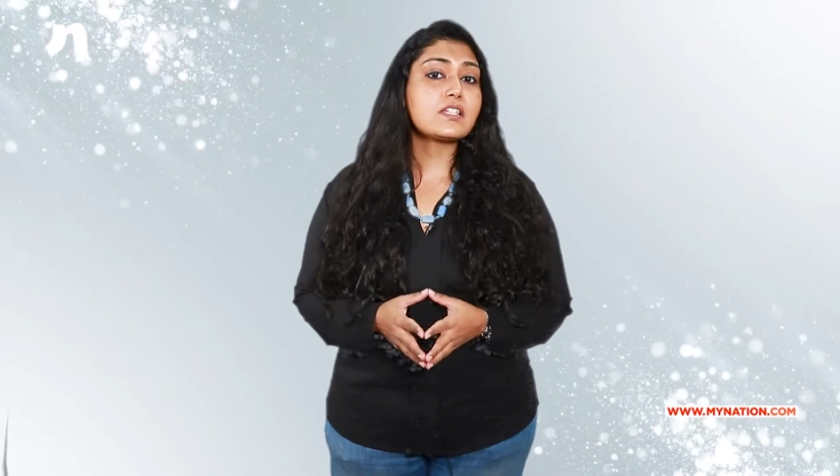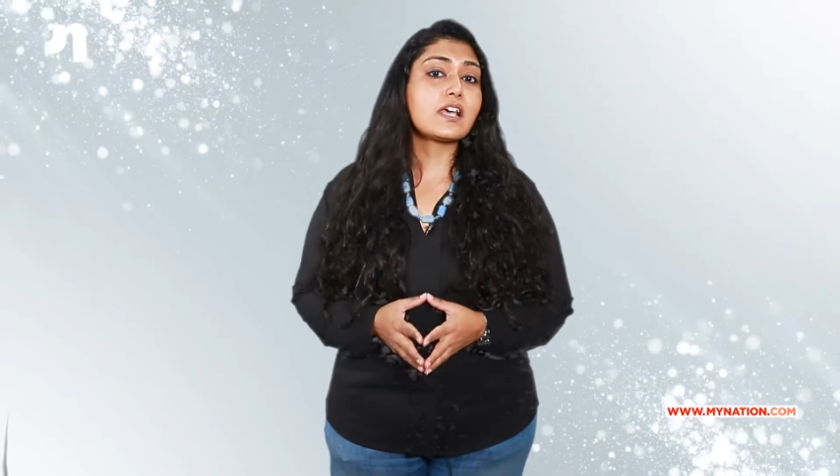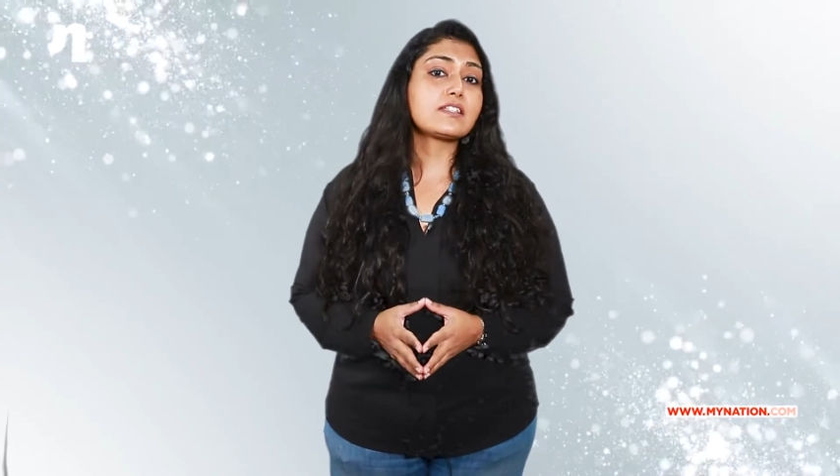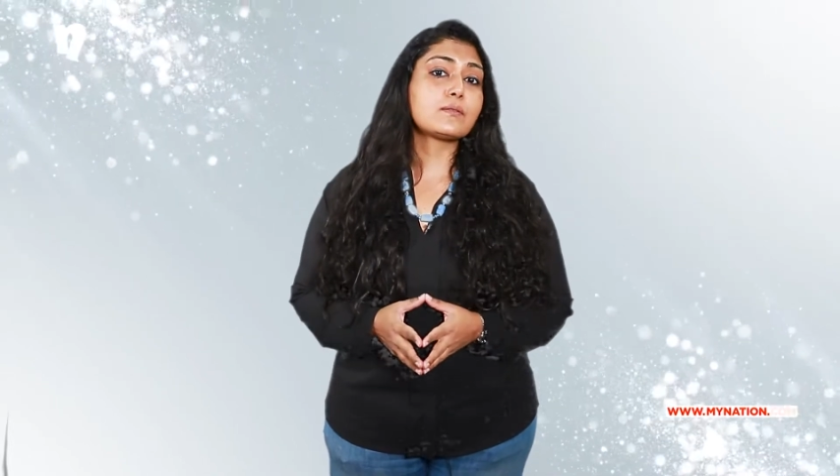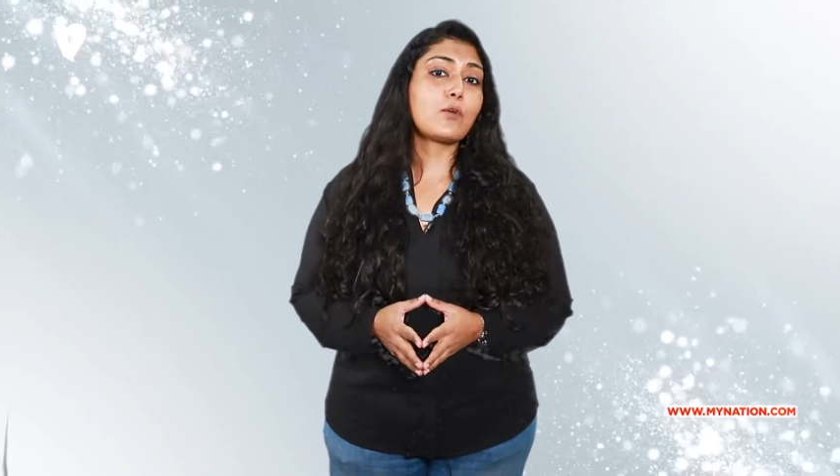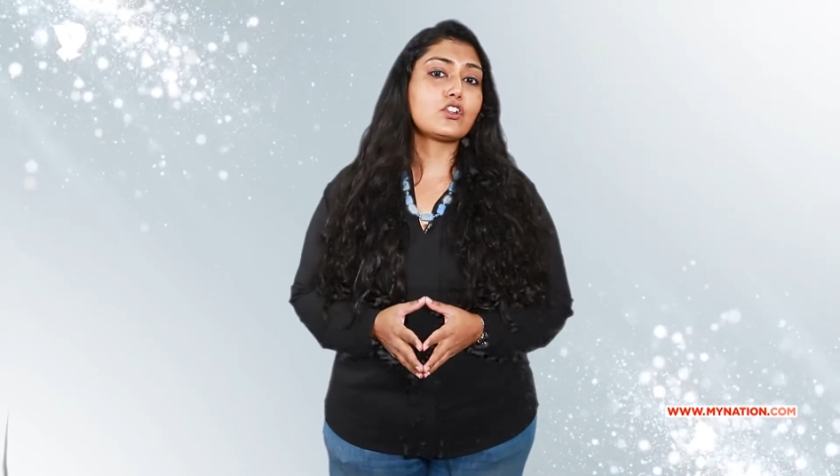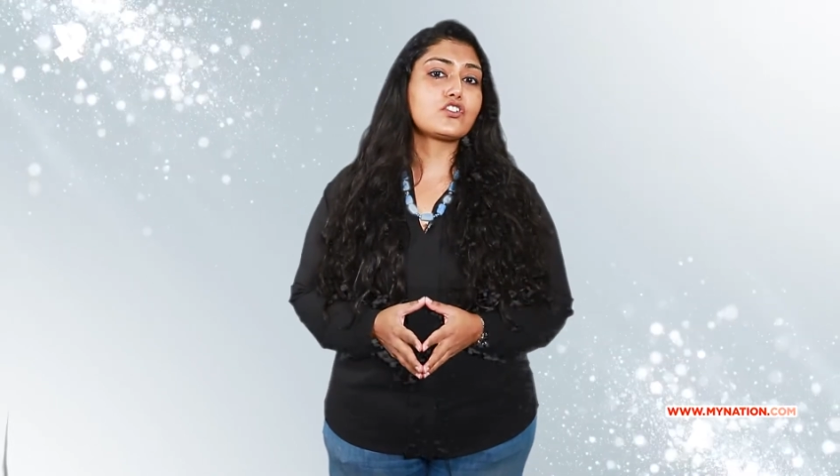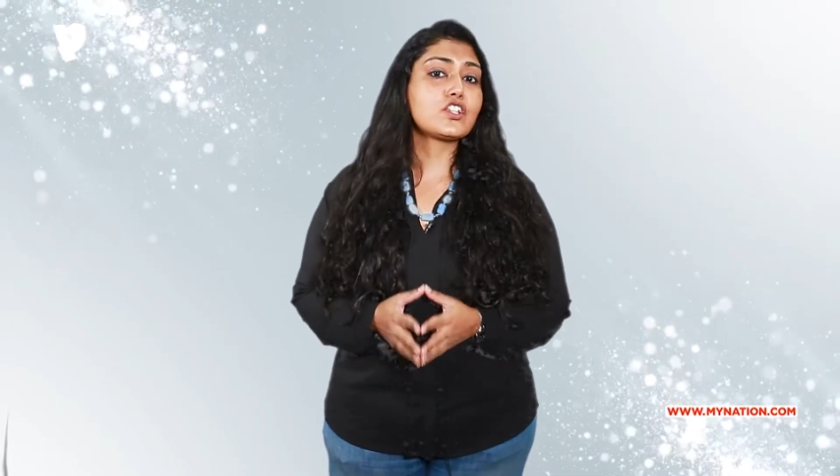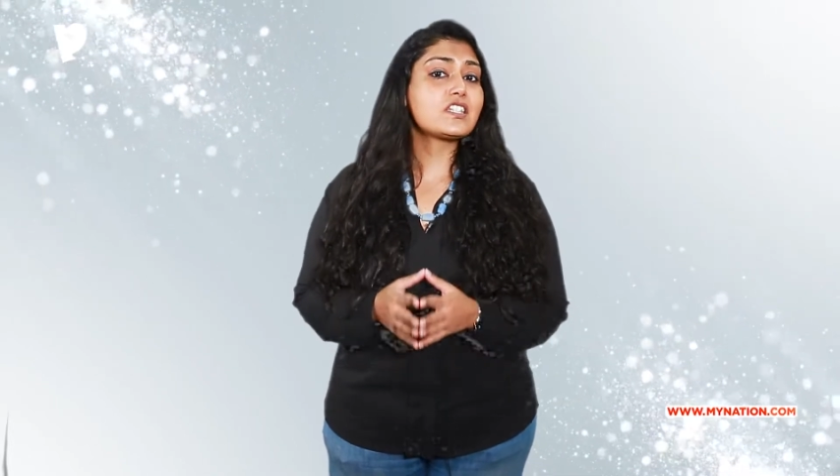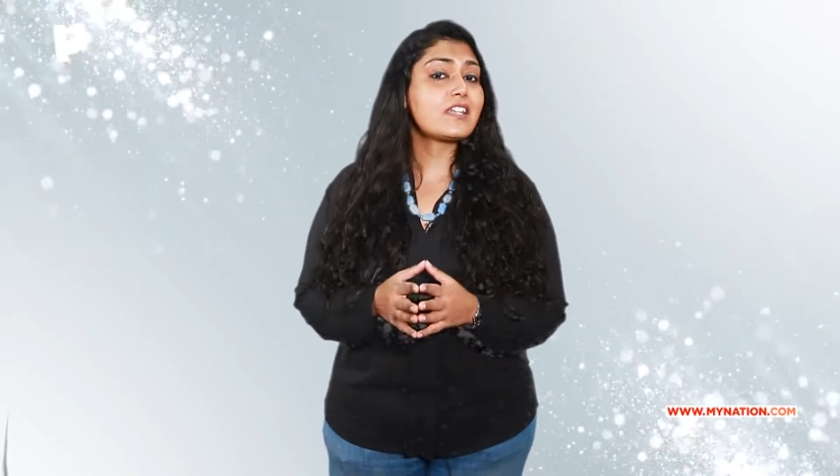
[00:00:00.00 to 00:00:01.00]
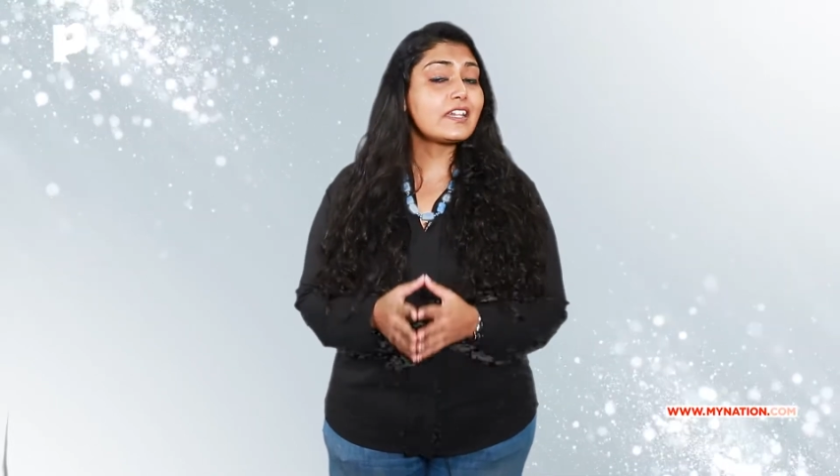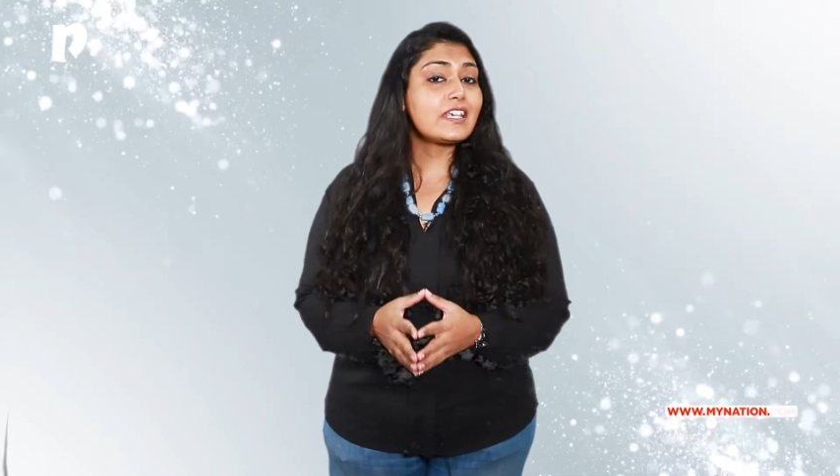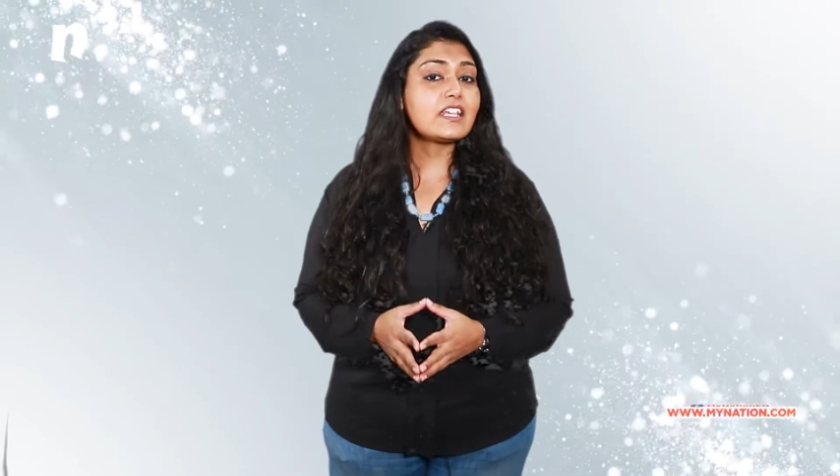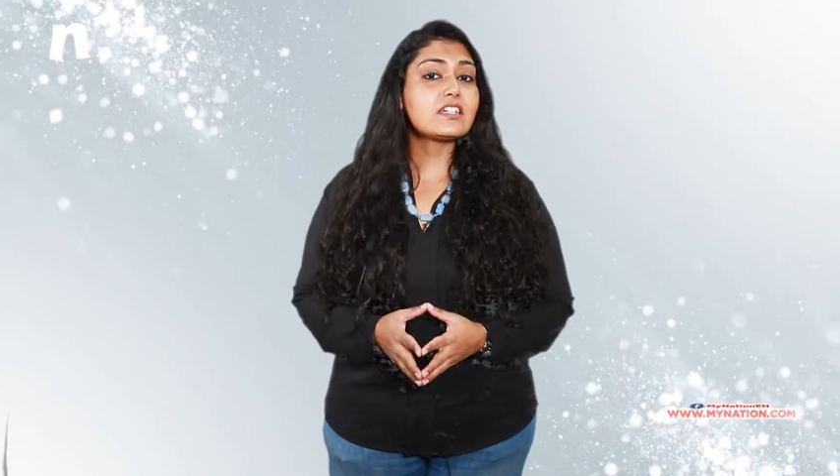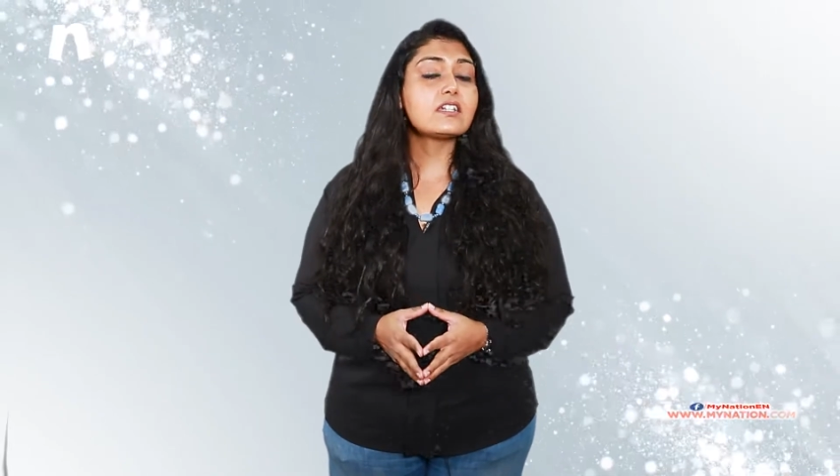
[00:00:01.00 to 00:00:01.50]
seismologist
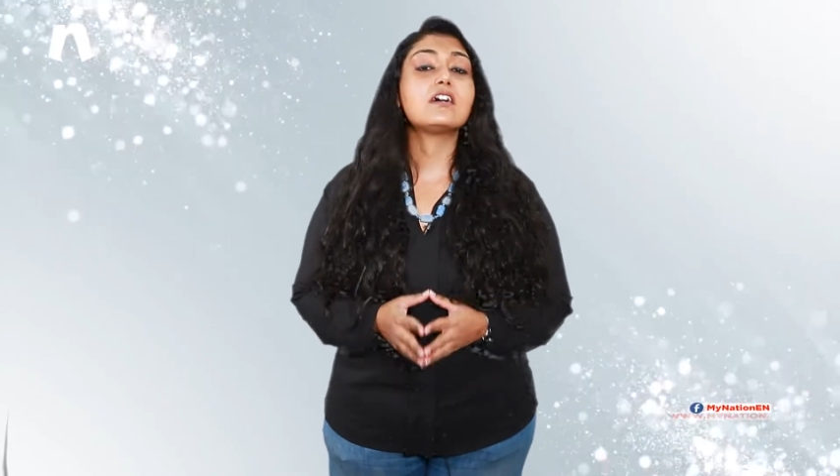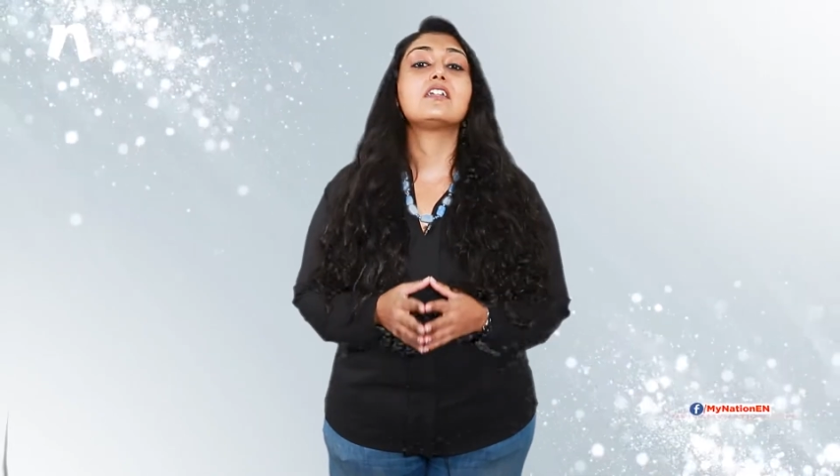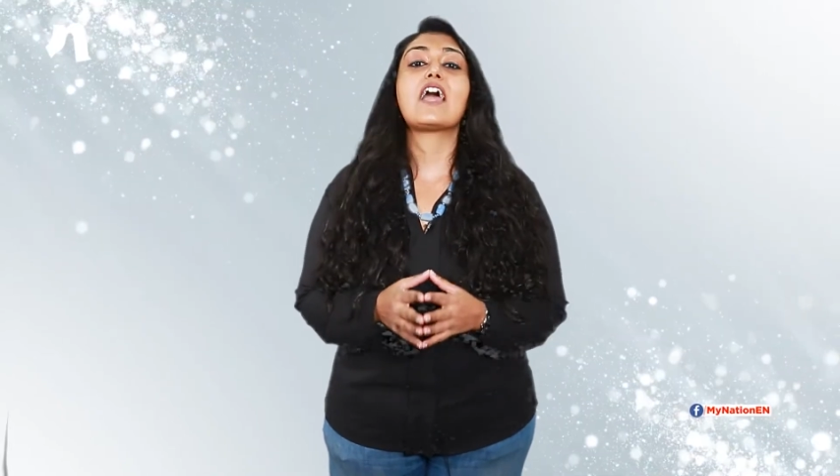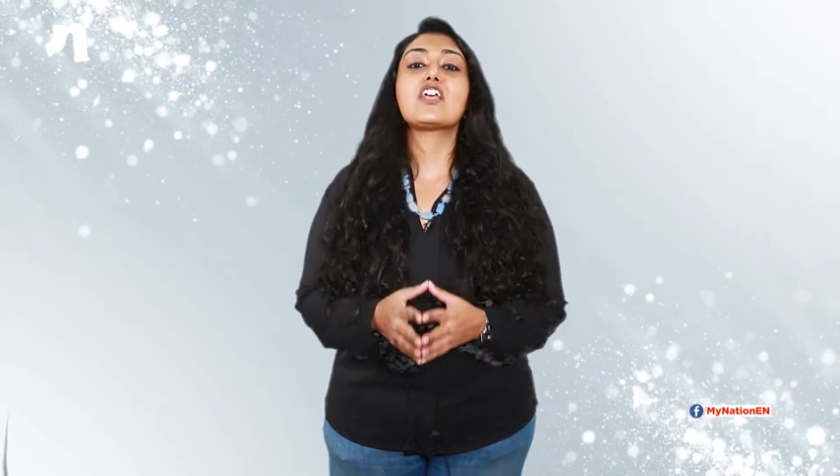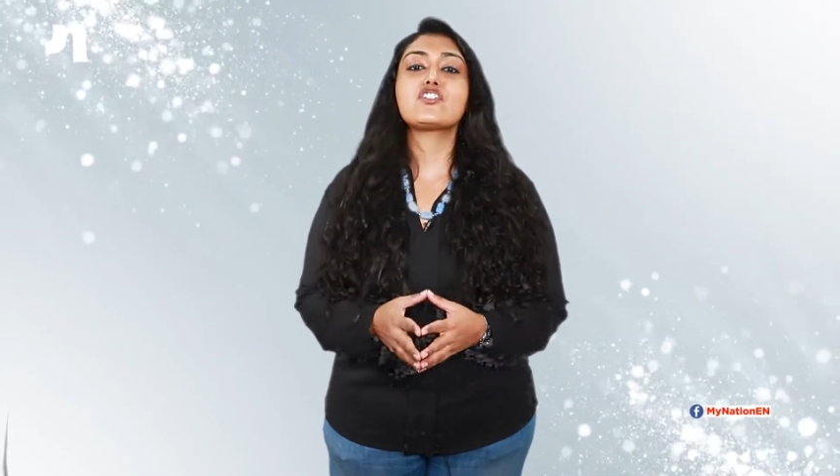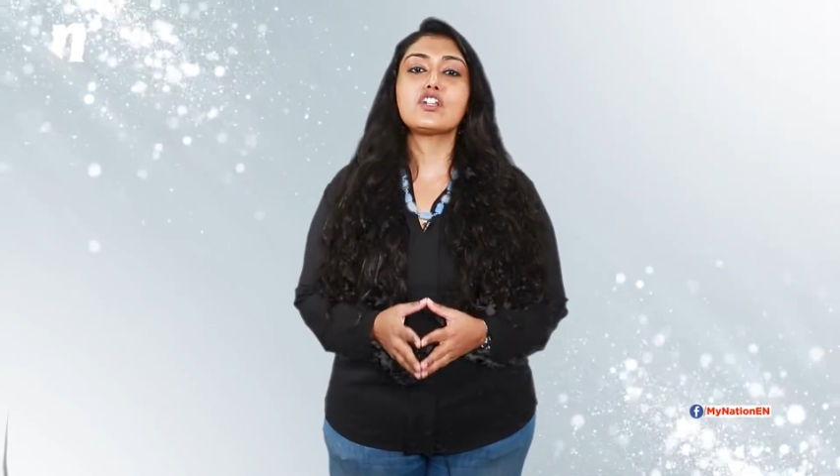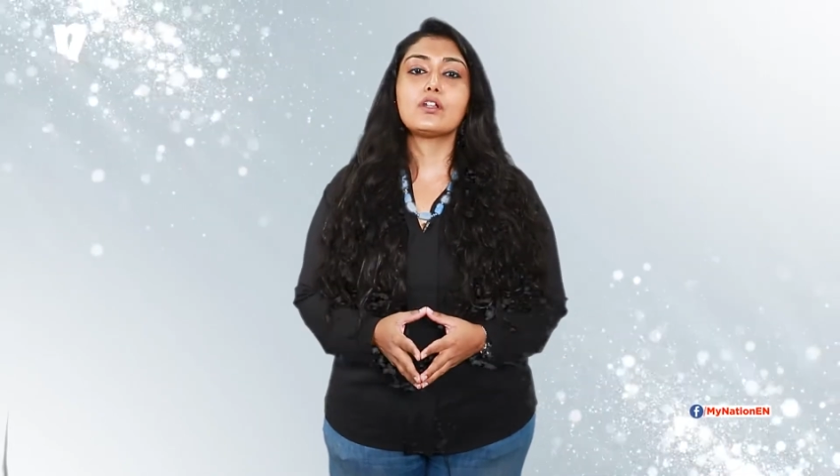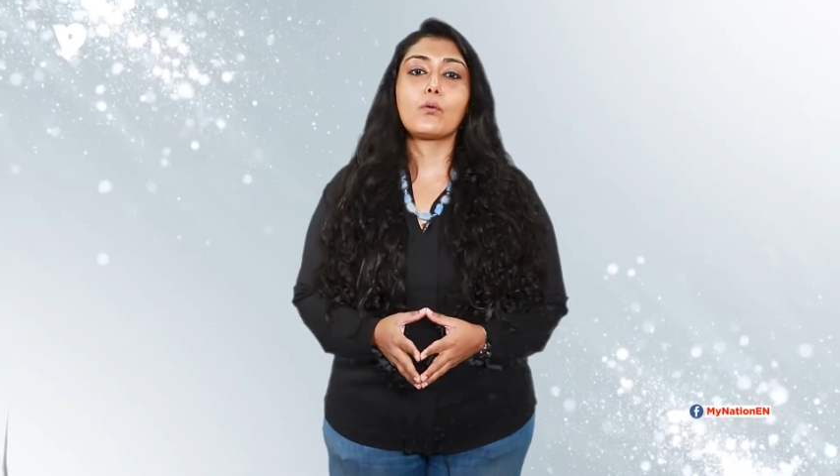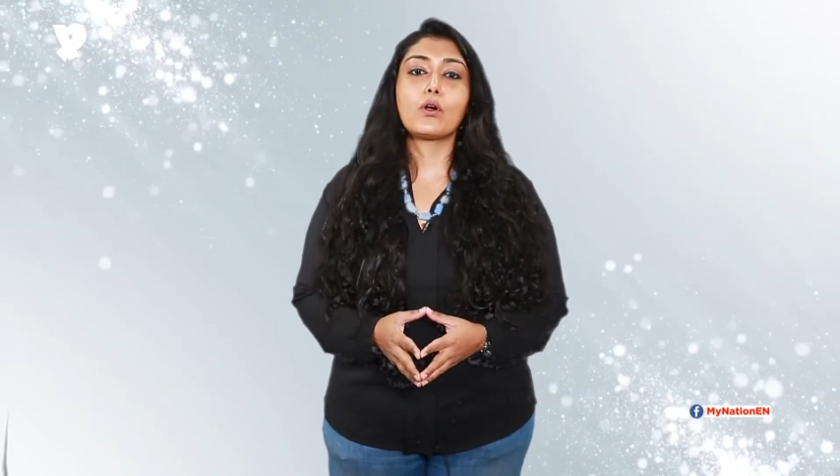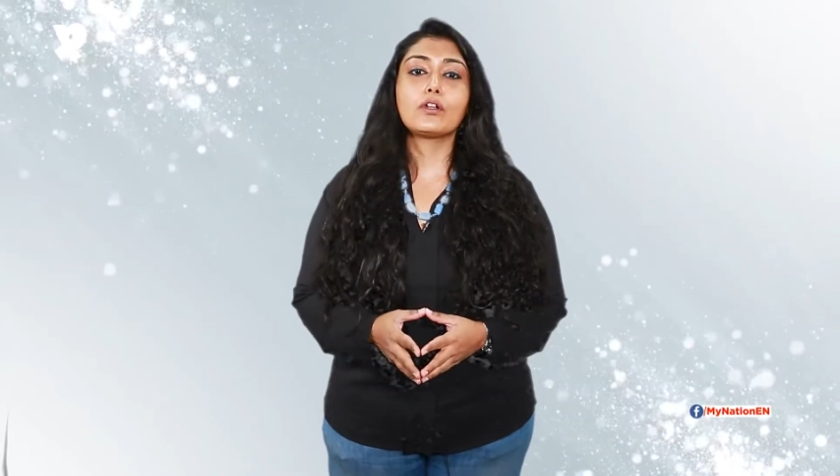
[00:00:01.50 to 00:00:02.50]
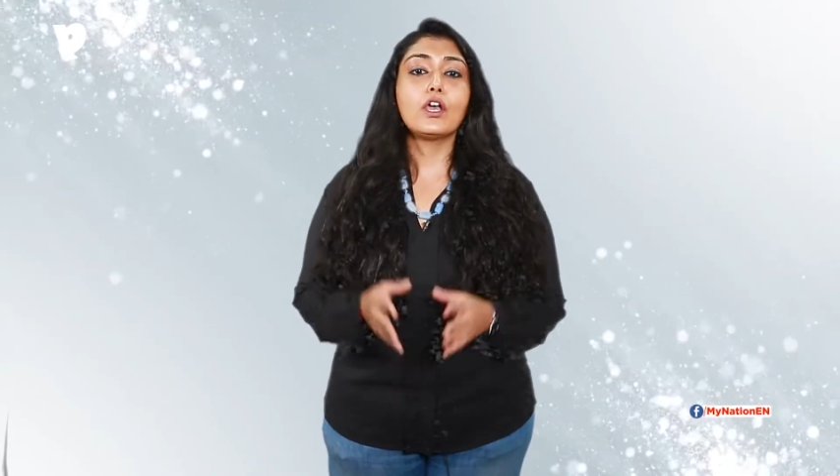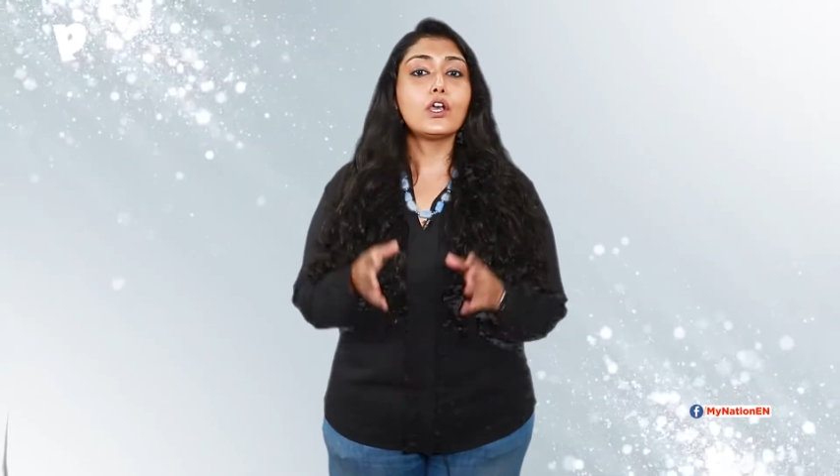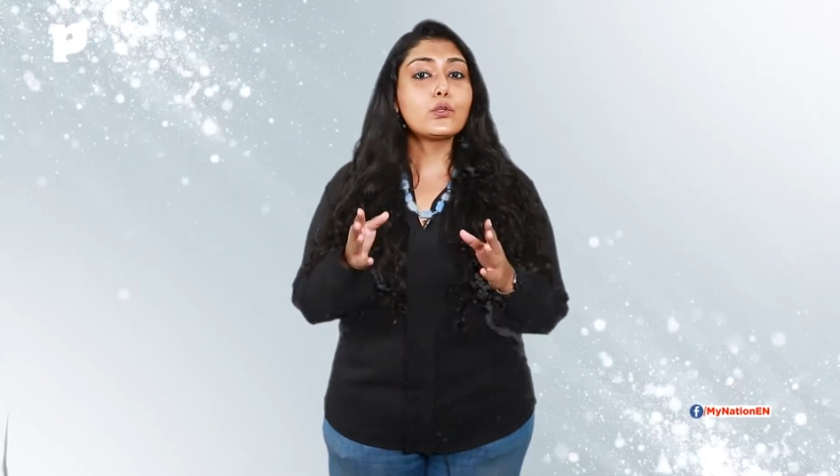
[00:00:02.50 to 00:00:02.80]
dedicated her national award